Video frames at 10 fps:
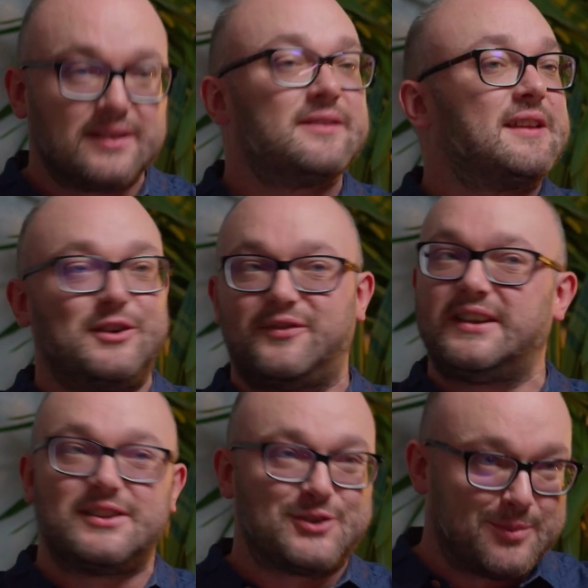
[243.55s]
Then you
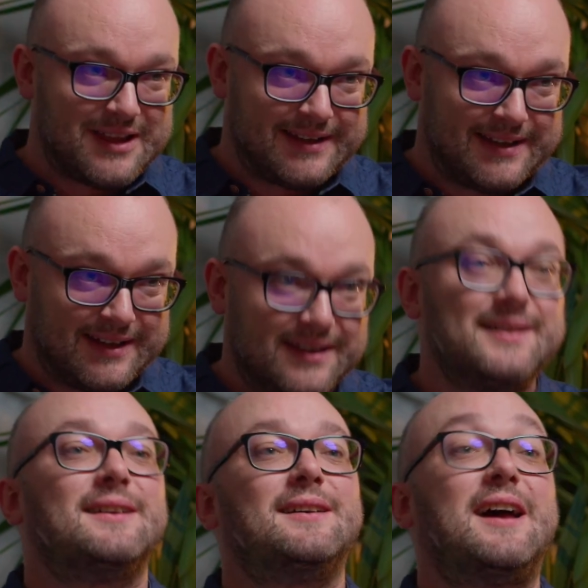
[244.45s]
finish your planning,
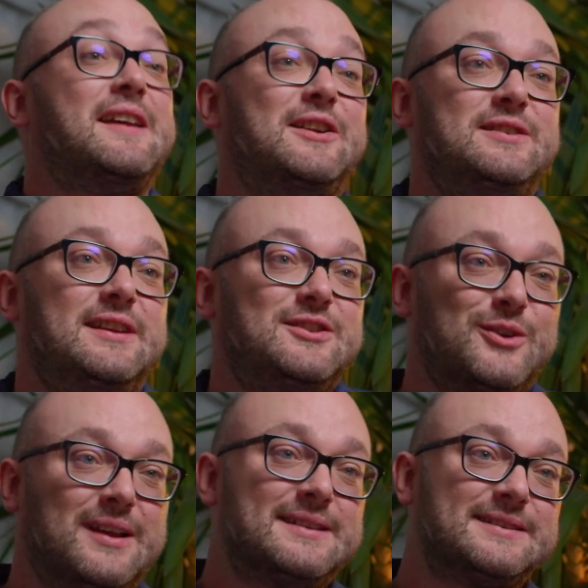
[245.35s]
and then you teach
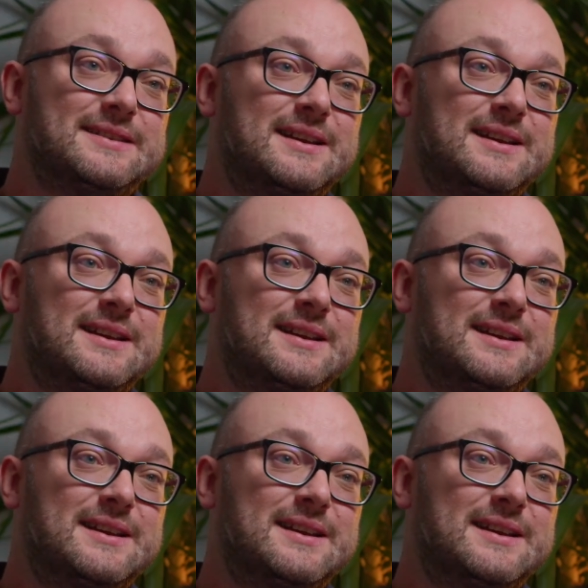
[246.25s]
your lesson.